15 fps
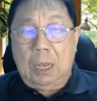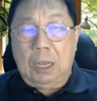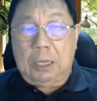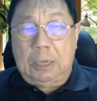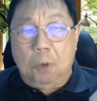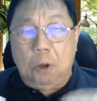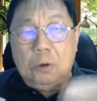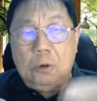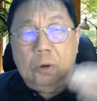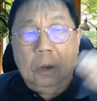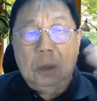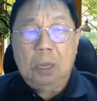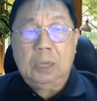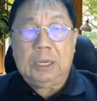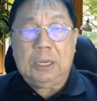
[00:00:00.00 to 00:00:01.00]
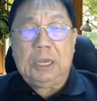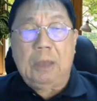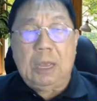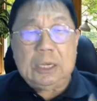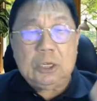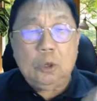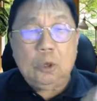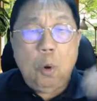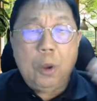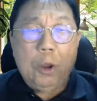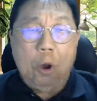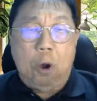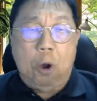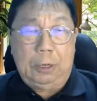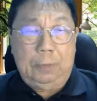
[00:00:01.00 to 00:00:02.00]
keep us
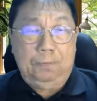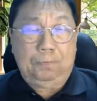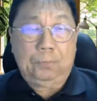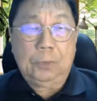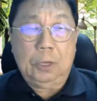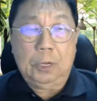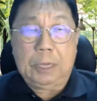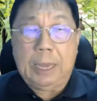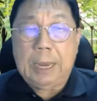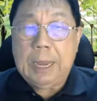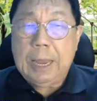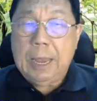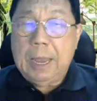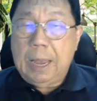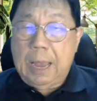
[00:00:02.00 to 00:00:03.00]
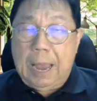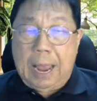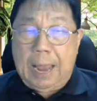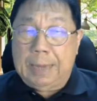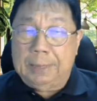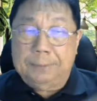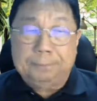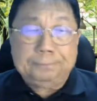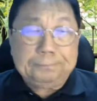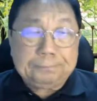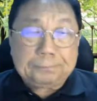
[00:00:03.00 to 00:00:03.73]
going on. Okay, and